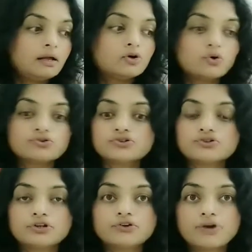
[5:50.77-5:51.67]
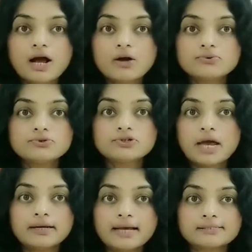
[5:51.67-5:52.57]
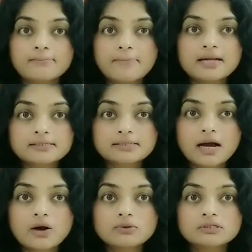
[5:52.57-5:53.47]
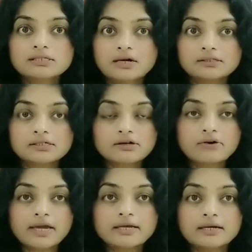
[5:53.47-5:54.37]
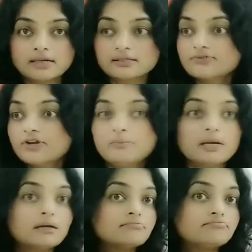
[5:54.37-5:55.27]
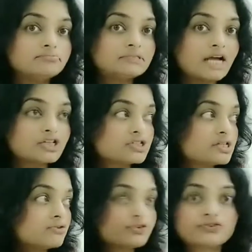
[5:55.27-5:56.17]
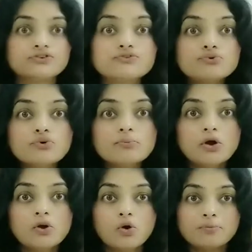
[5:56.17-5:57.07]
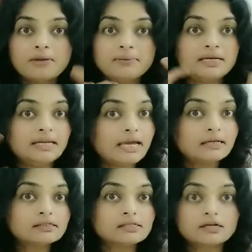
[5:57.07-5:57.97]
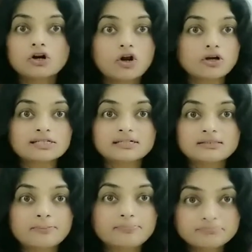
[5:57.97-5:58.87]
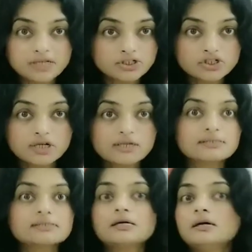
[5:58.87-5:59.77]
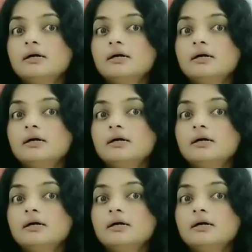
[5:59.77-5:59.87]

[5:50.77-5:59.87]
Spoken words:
goes into the ground and has a meltdown, starts crying, screaming, dashes out of the room, or maybe nails and claws at the teachers,